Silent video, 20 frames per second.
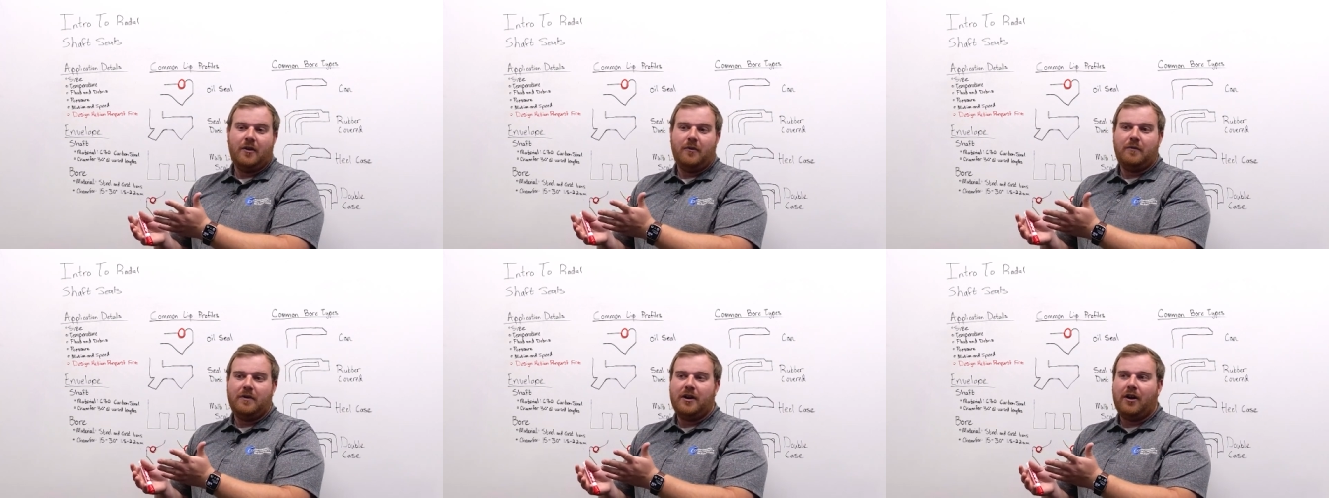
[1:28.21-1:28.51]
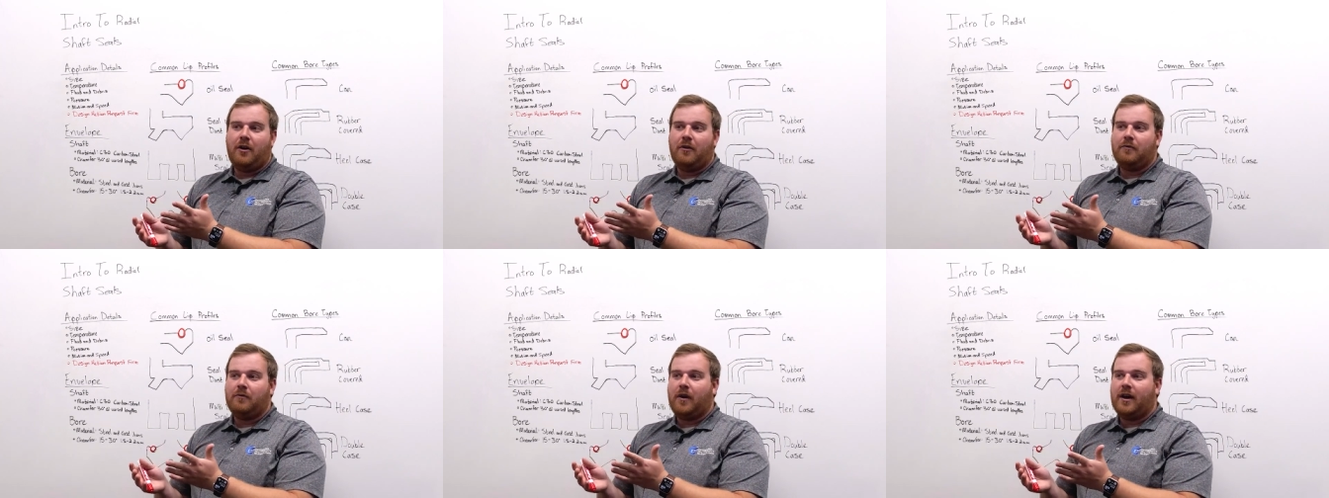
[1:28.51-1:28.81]
we
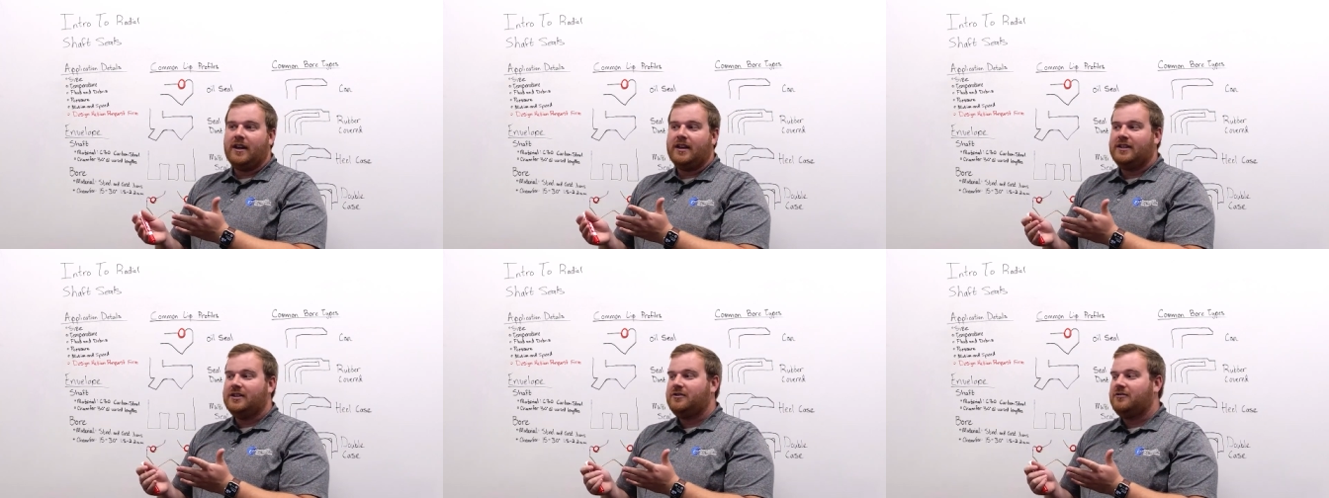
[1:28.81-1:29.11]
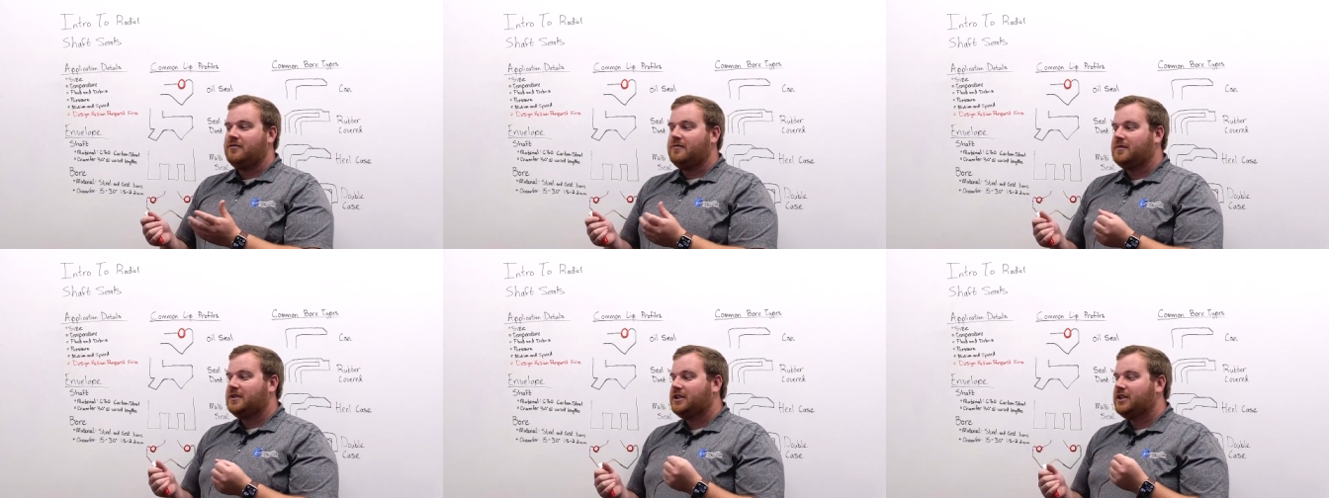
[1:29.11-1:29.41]
don't run
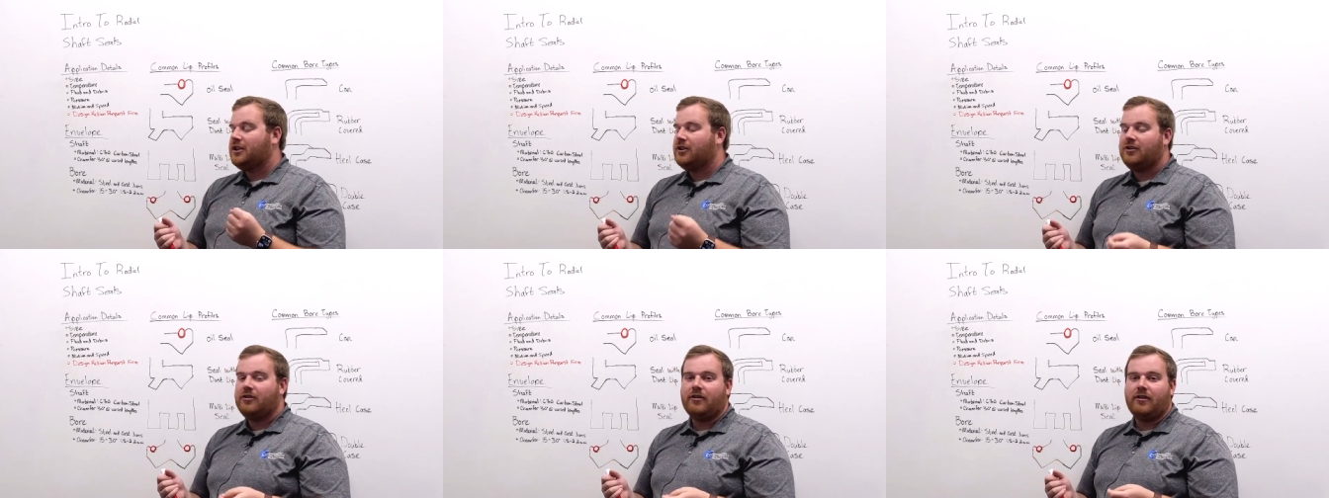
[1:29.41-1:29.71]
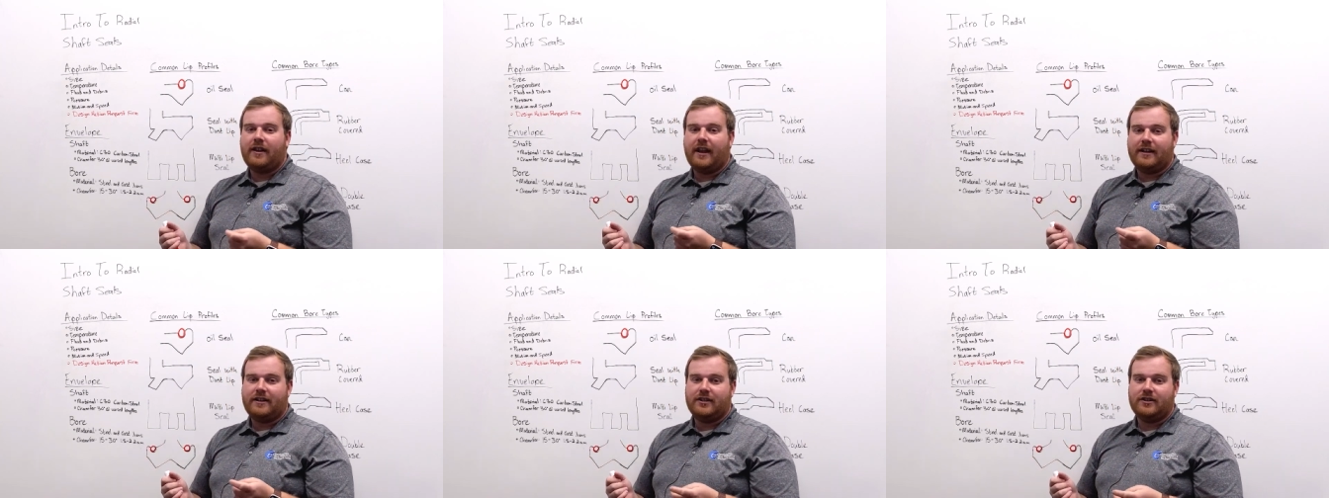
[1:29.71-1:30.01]
into a material
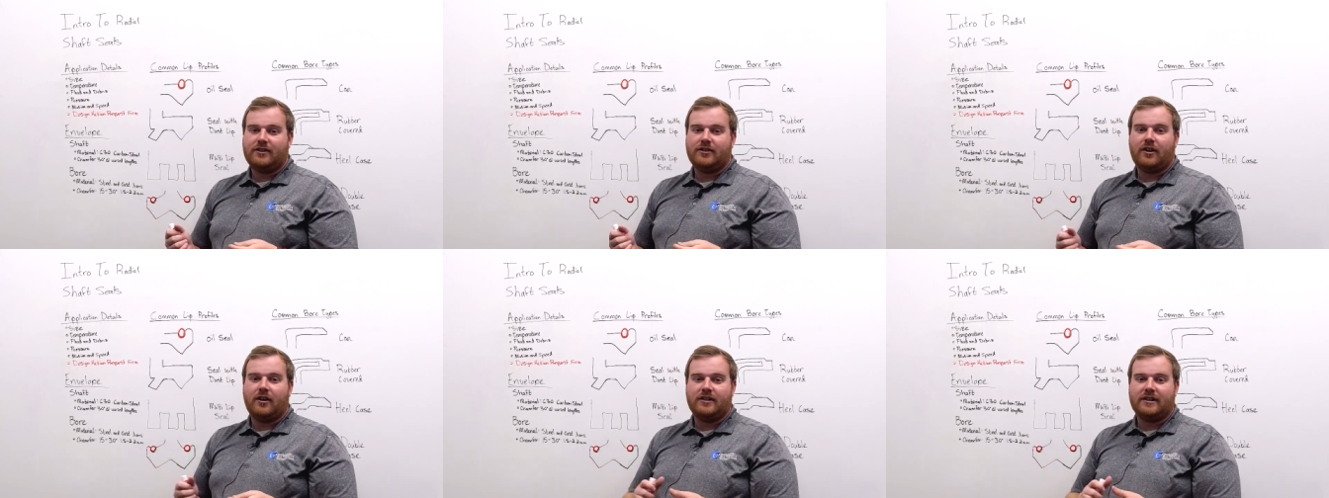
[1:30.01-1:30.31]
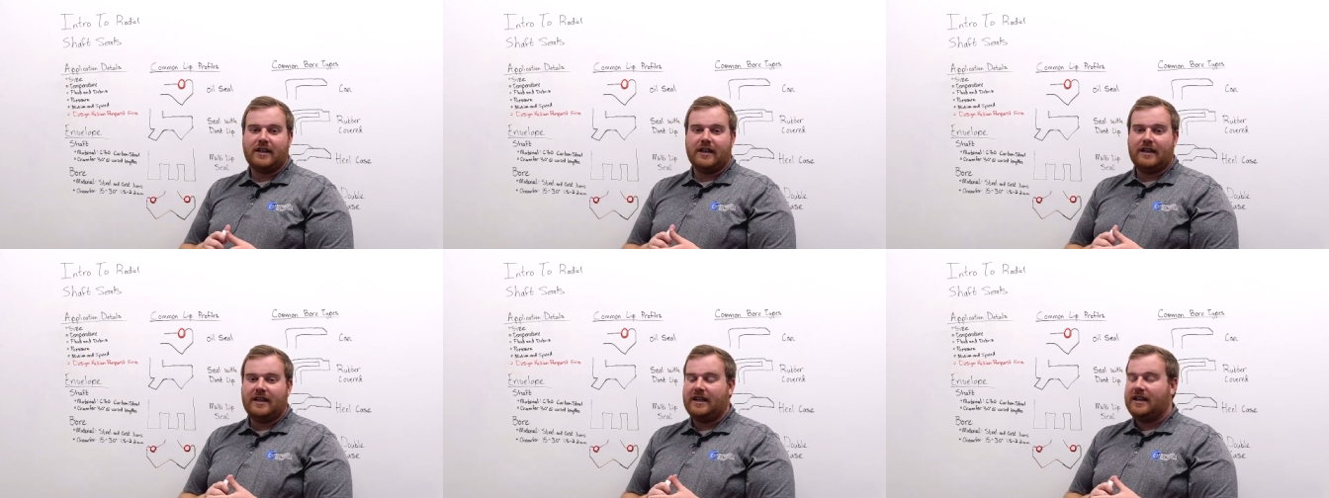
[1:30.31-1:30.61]
that just starts
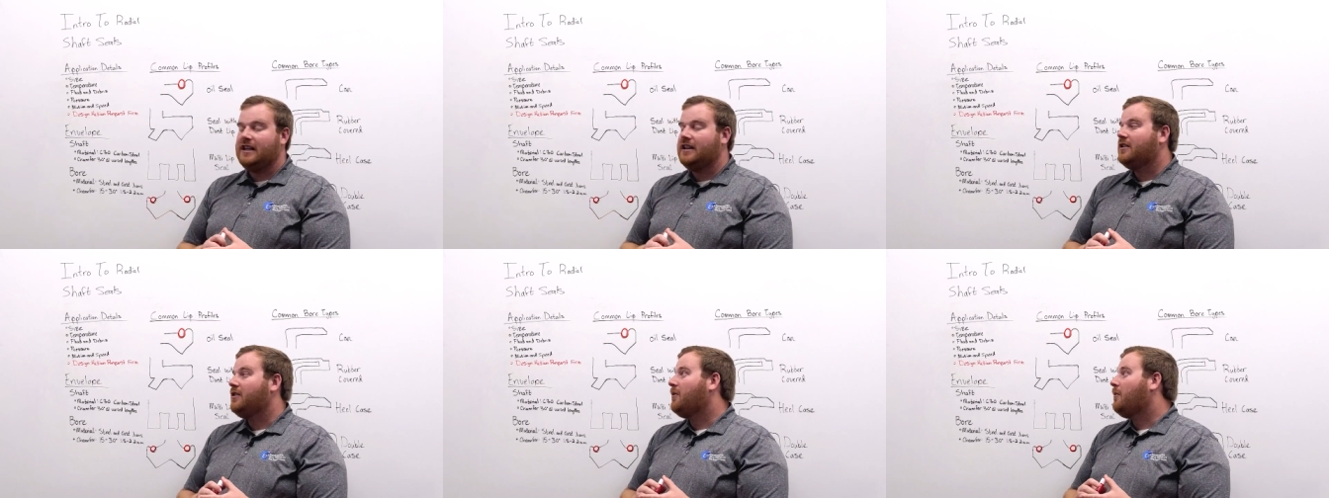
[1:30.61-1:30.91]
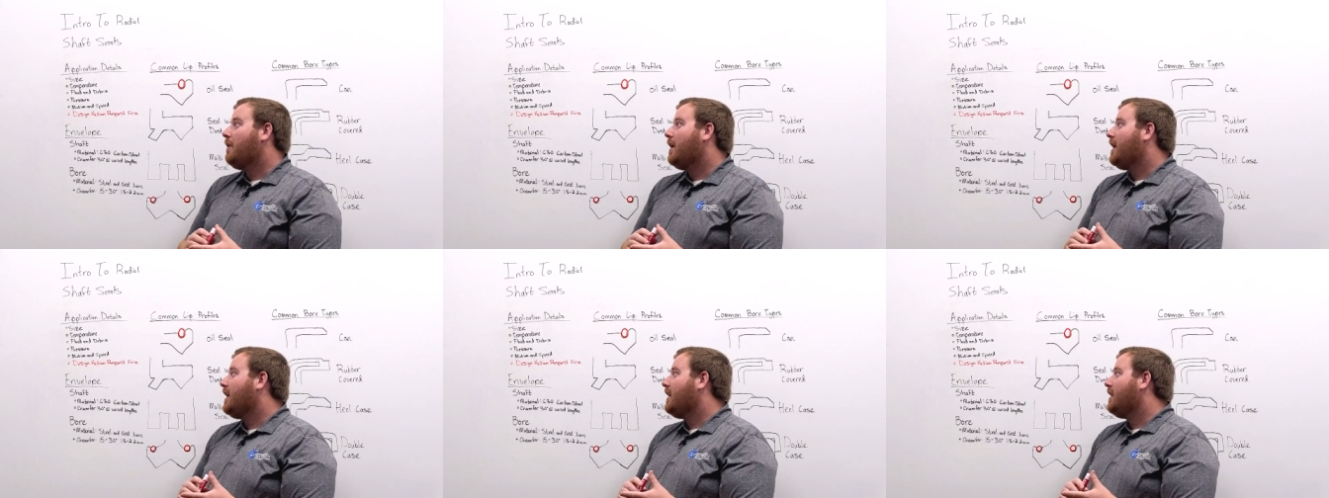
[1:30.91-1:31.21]
getting eaten
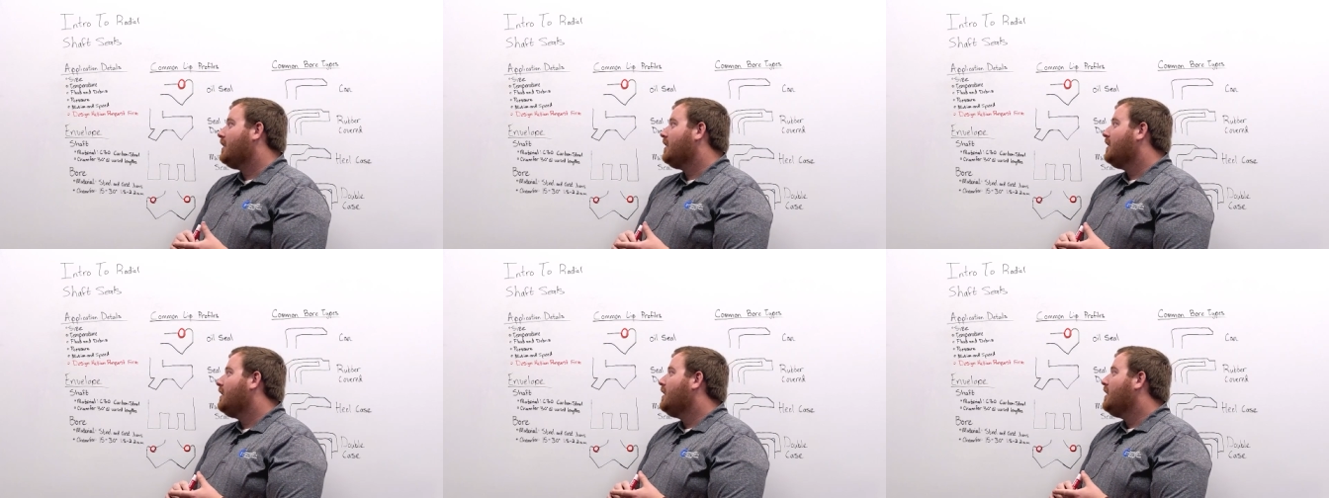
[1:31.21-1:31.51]
away.